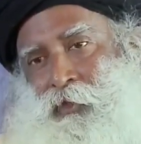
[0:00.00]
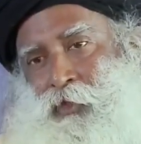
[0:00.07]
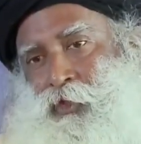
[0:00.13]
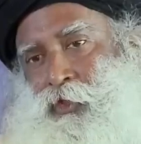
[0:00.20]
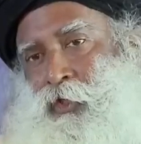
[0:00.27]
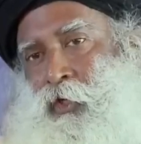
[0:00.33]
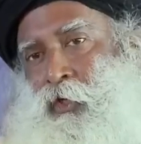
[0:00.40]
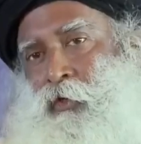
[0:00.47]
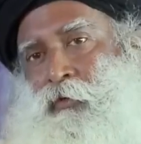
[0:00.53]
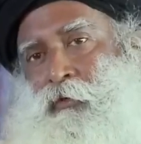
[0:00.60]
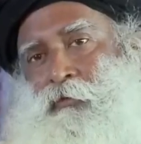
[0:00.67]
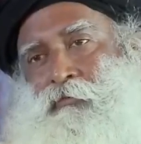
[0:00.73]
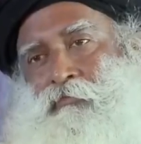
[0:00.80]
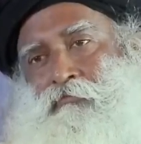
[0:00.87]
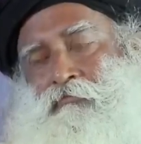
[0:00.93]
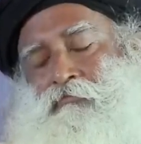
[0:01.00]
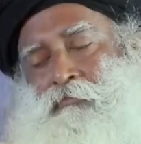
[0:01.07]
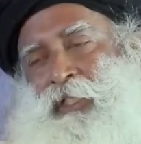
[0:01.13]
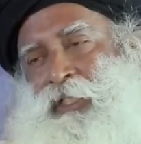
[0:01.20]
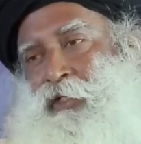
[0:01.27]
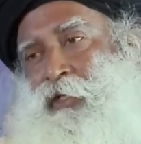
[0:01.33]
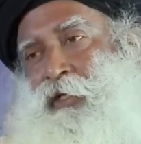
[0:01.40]
So,
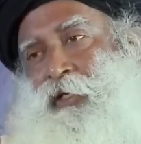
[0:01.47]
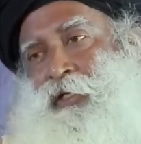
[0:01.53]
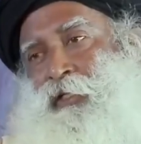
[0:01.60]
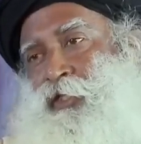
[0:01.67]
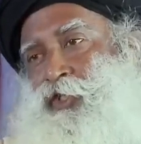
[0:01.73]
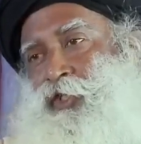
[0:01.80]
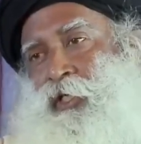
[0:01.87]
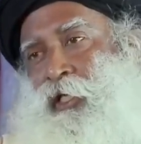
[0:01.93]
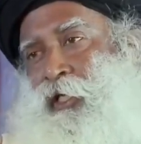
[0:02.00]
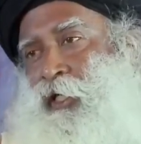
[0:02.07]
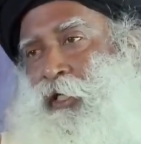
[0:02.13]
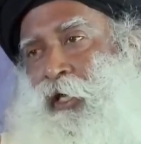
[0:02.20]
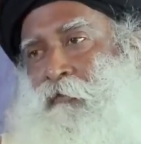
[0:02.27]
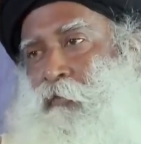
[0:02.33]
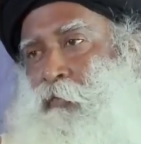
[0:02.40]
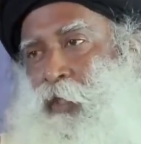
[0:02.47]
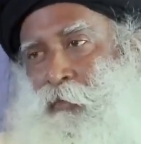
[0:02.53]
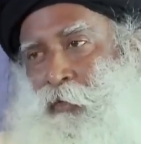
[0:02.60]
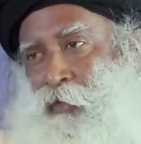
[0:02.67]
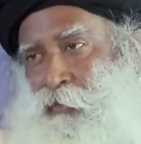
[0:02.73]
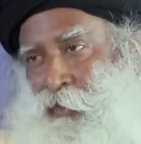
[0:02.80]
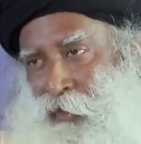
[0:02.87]
it's clear that she cannot have a
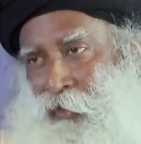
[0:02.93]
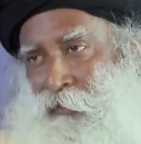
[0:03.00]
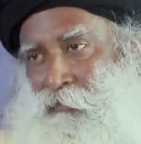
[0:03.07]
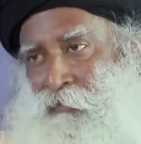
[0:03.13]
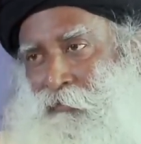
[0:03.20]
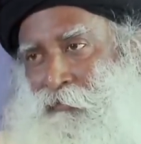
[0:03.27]
baby with him.